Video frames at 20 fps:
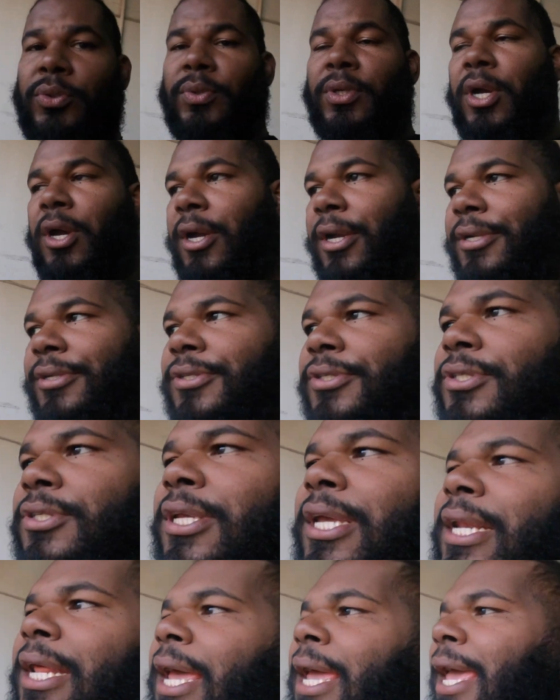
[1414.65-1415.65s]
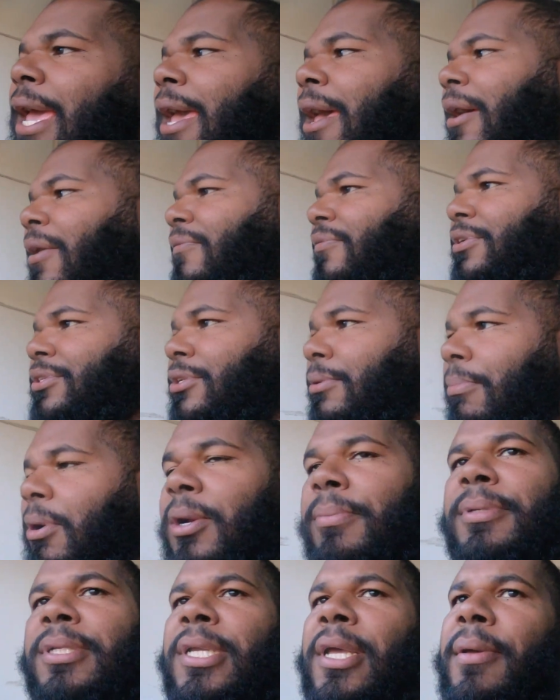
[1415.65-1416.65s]
two cars, and I have a
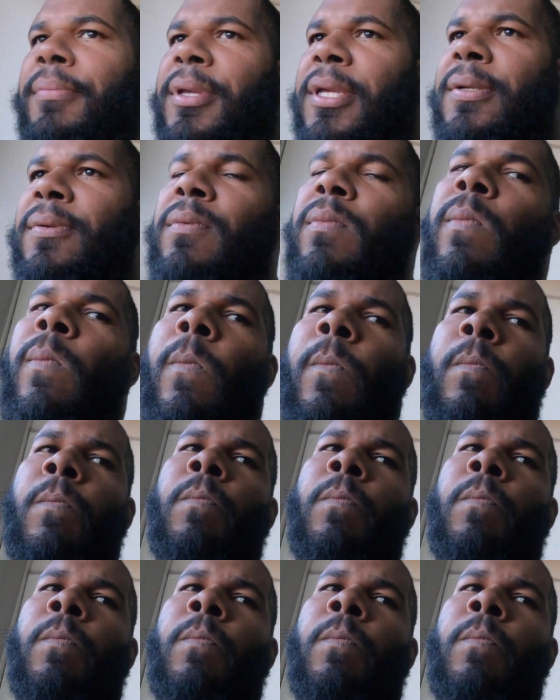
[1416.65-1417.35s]
Suburban coming,